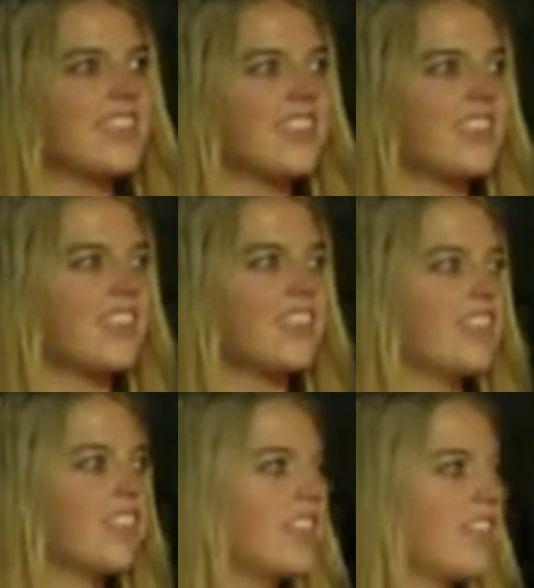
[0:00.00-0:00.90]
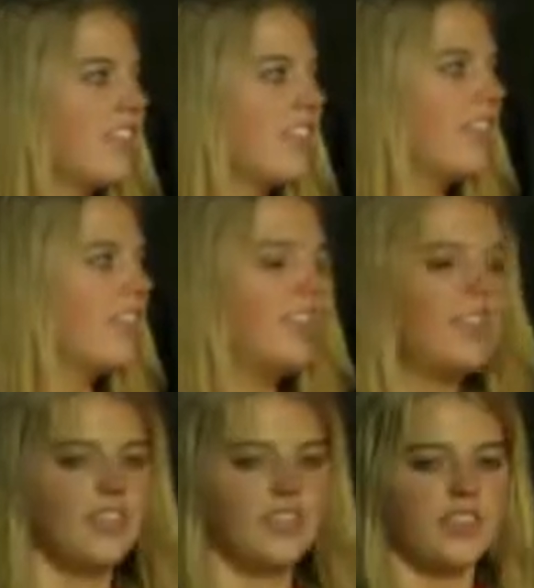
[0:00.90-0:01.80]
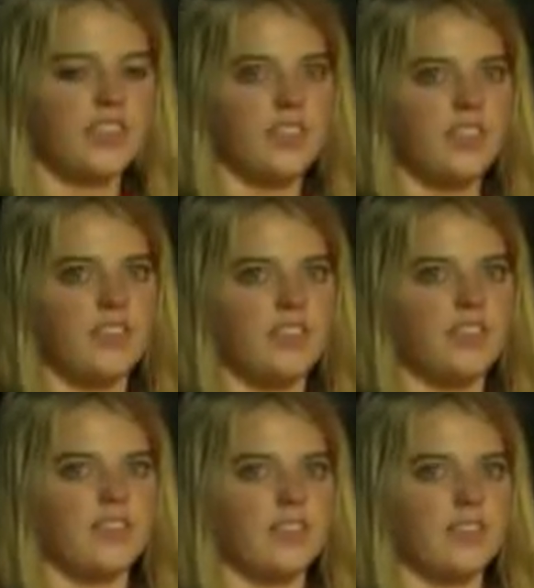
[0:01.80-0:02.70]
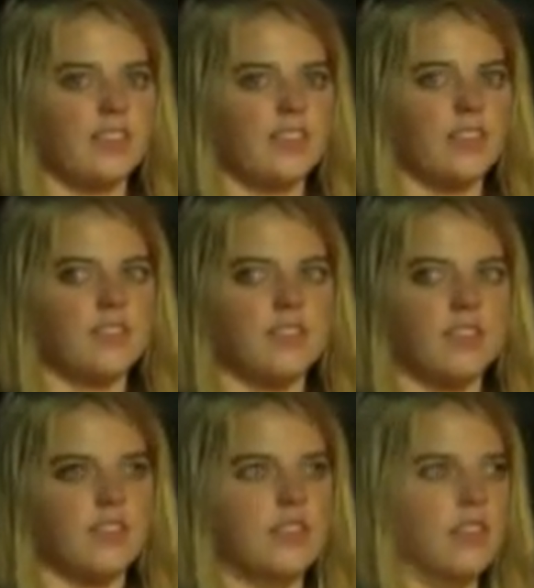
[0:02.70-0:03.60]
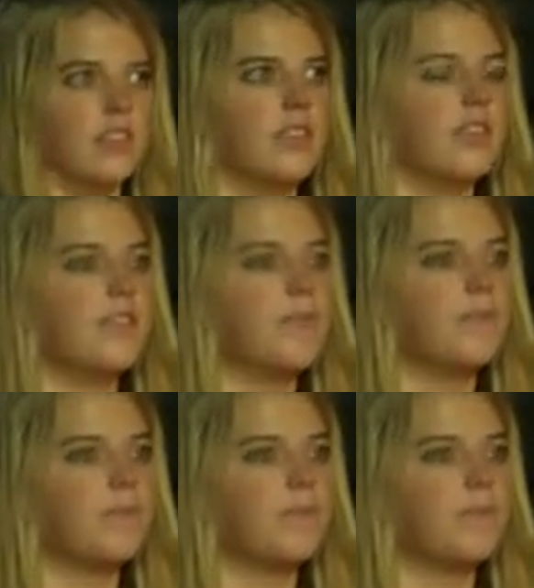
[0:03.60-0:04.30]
The person shown says nothing.